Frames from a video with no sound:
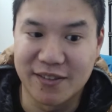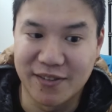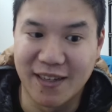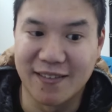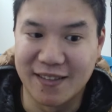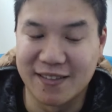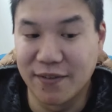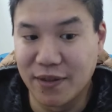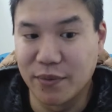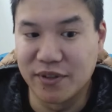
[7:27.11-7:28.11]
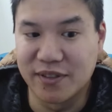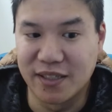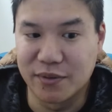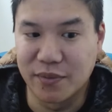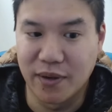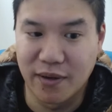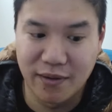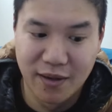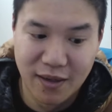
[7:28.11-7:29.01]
So yeah, there's definitely one of those things where